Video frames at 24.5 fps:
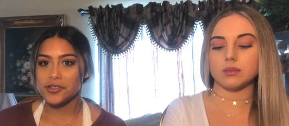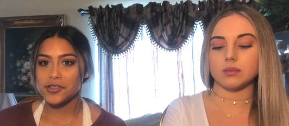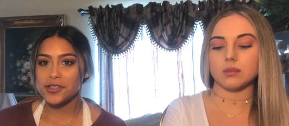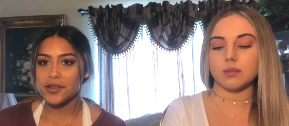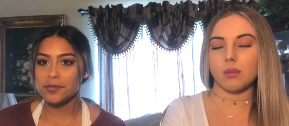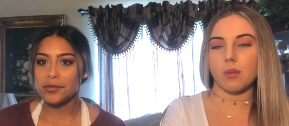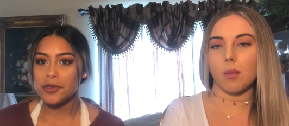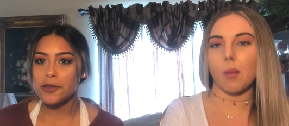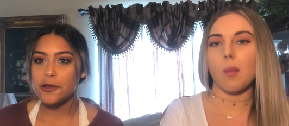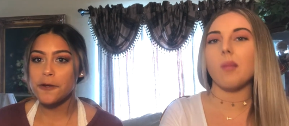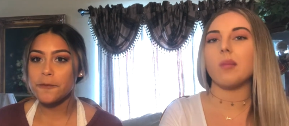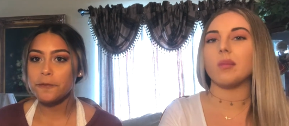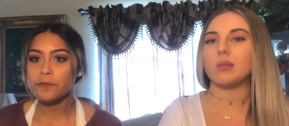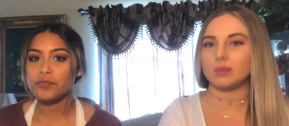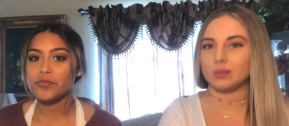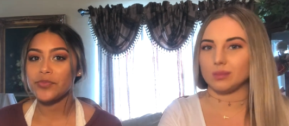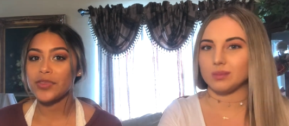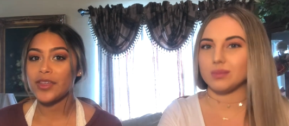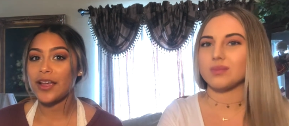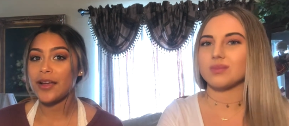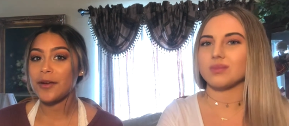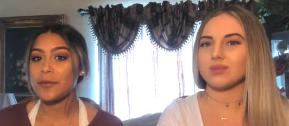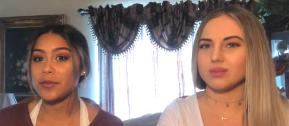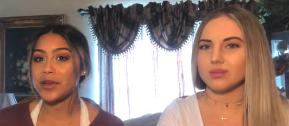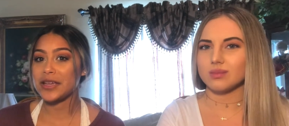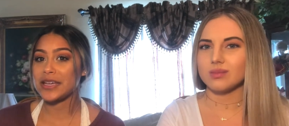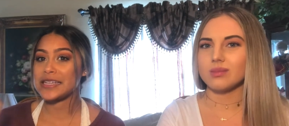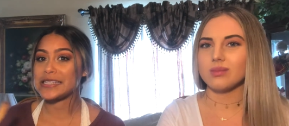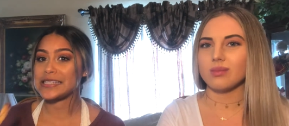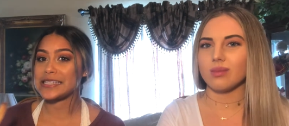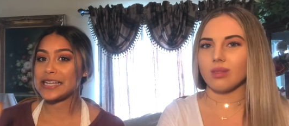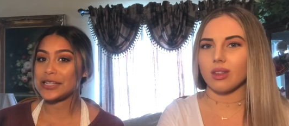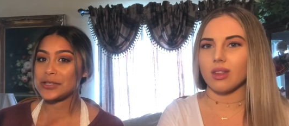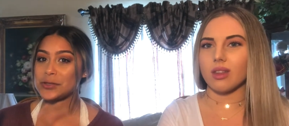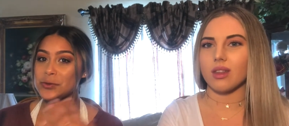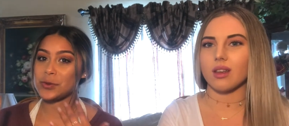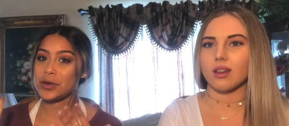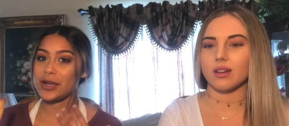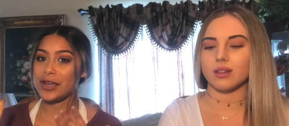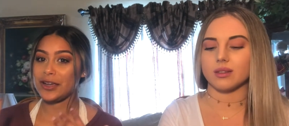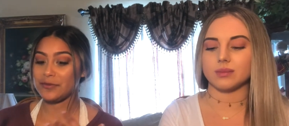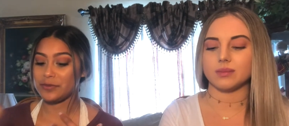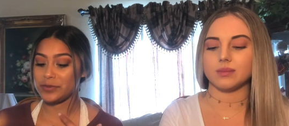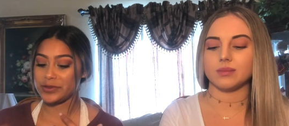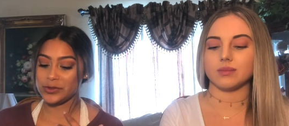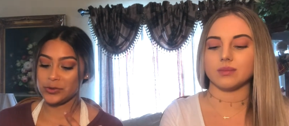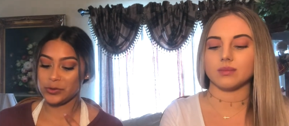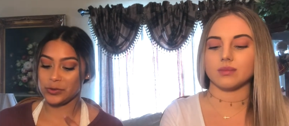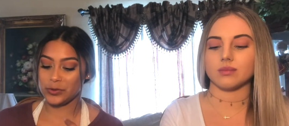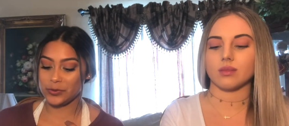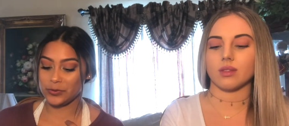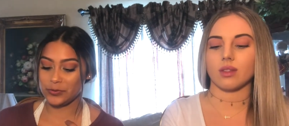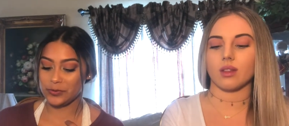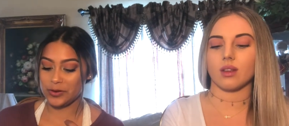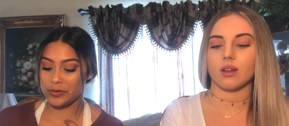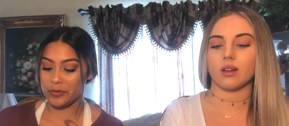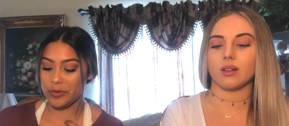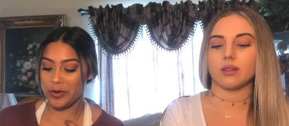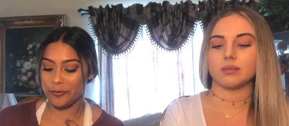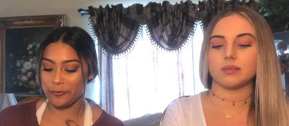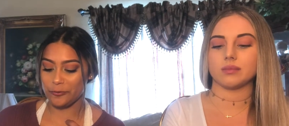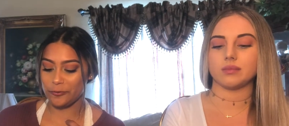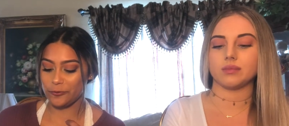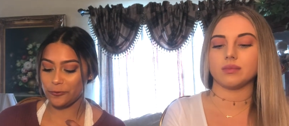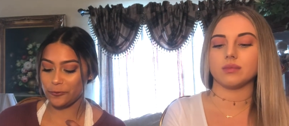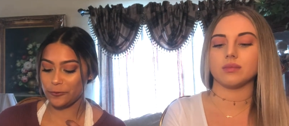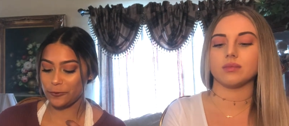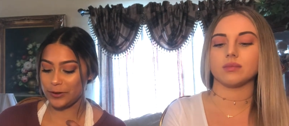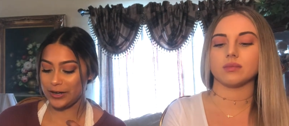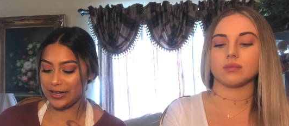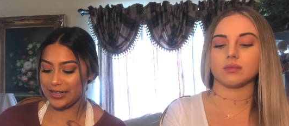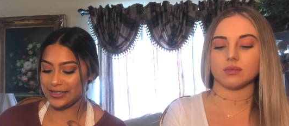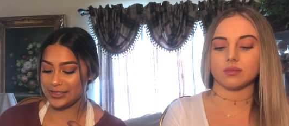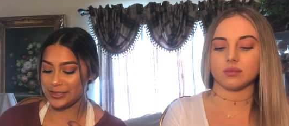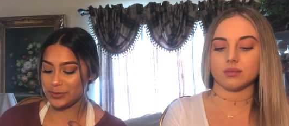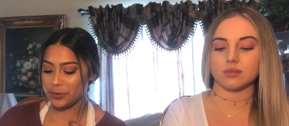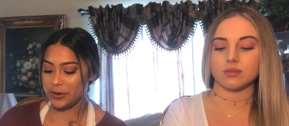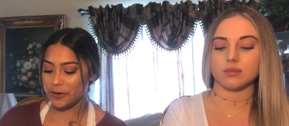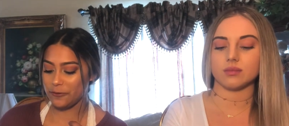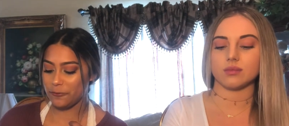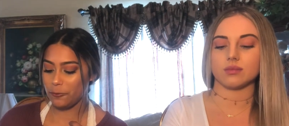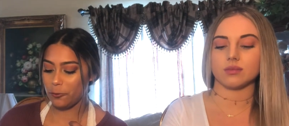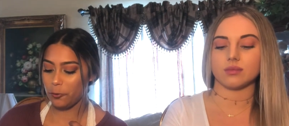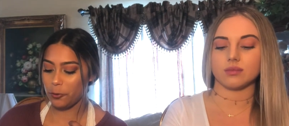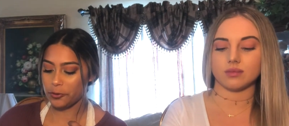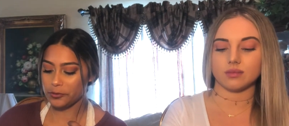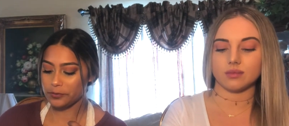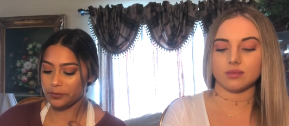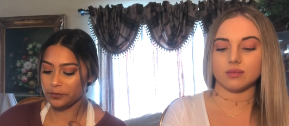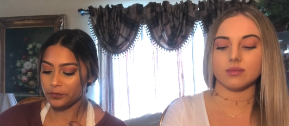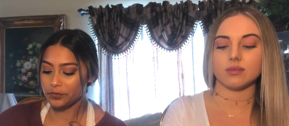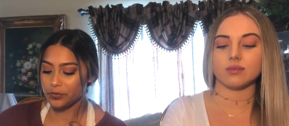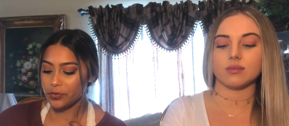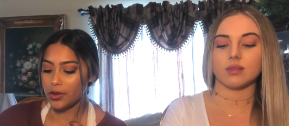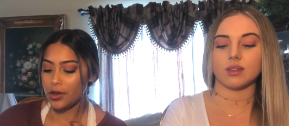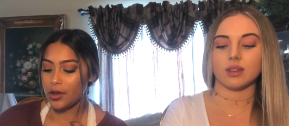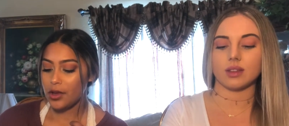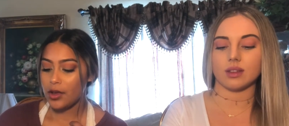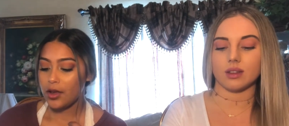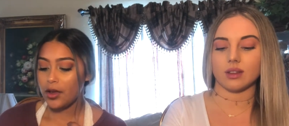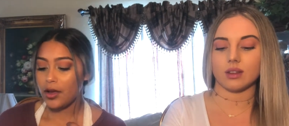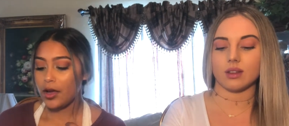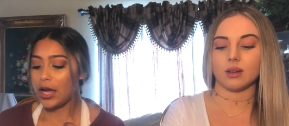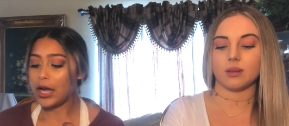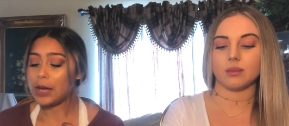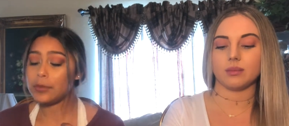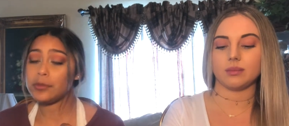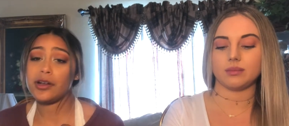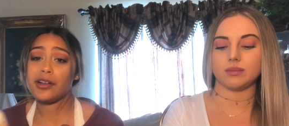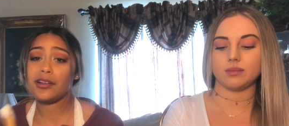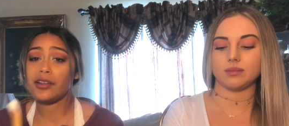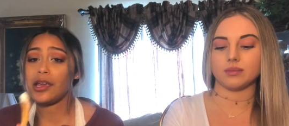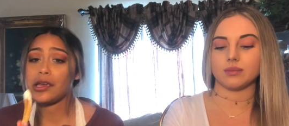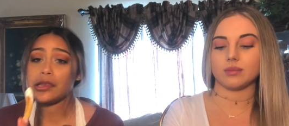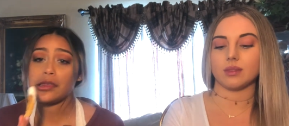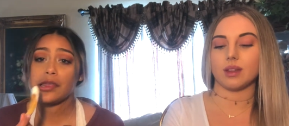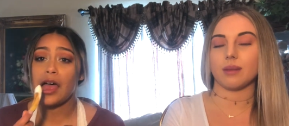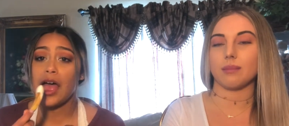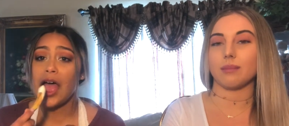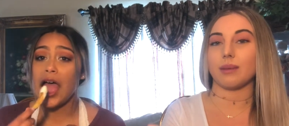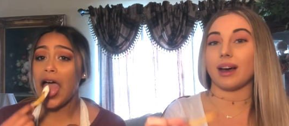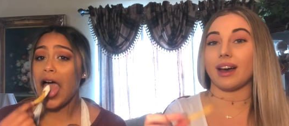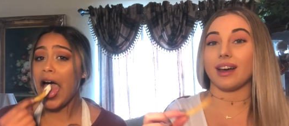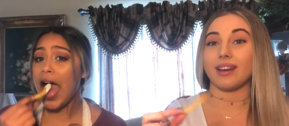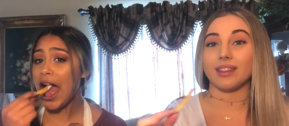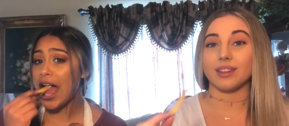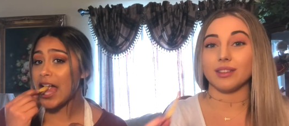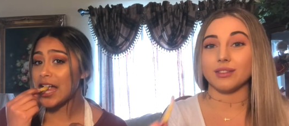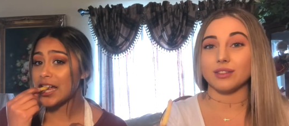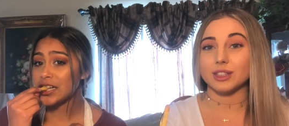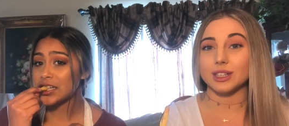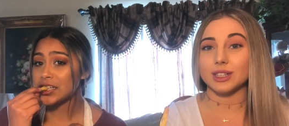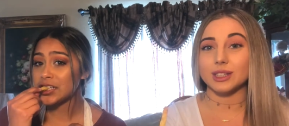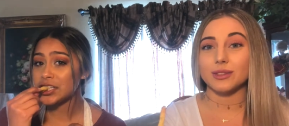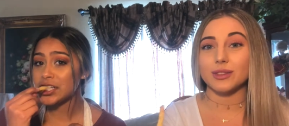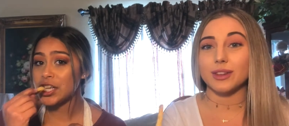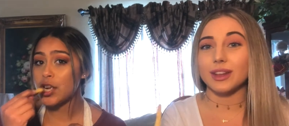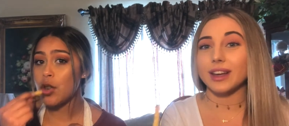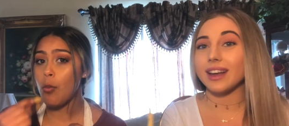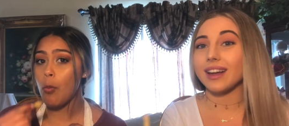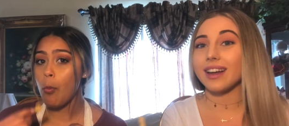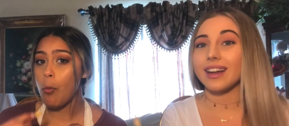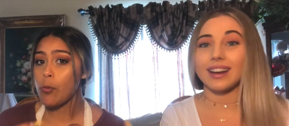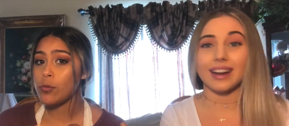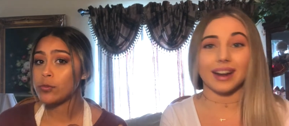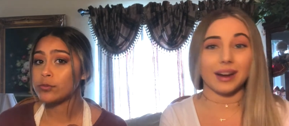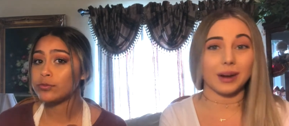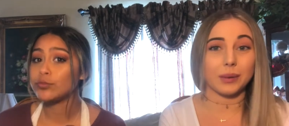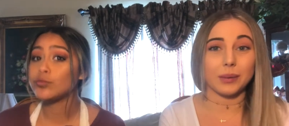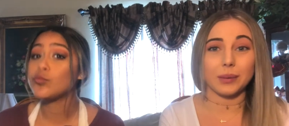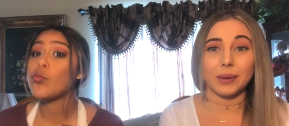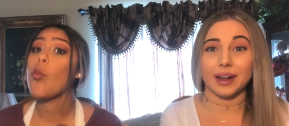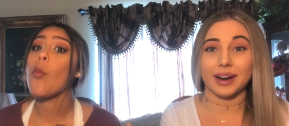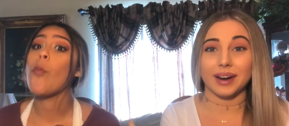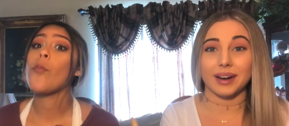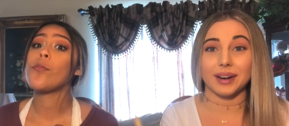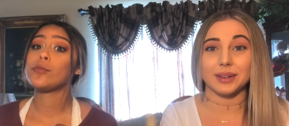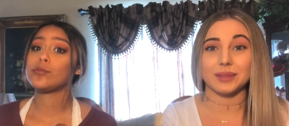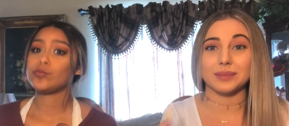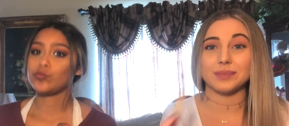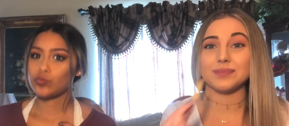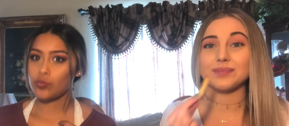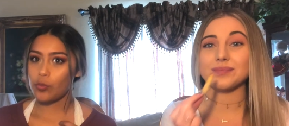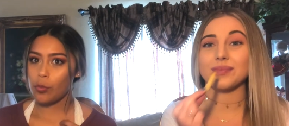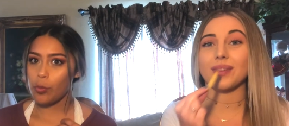Speaker 1: or something, because that's what I've been told from a friends before. I'm not like that. But I love Chick-fil-A and I don't care.